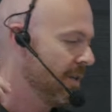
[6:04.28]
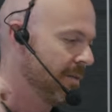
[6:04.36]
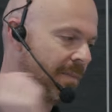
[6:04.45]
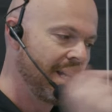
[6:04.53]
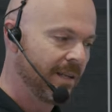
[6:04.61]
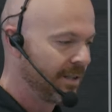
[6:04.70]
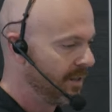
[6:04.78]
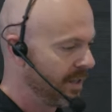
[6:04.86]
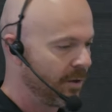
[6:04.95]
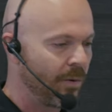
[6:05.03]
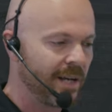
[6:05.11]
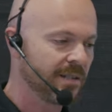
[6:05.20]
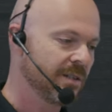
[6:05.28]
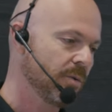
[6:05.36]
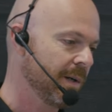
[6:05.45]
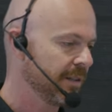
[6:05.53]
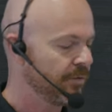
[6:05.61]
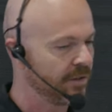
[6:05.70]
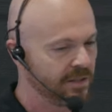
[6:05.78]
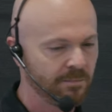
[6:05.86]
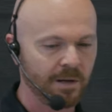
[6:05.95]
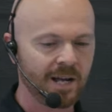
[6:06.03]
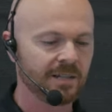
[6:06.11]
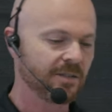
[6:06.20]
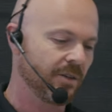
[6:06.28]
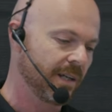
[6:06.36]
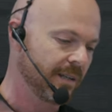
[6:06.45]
you make a request, you wait for response,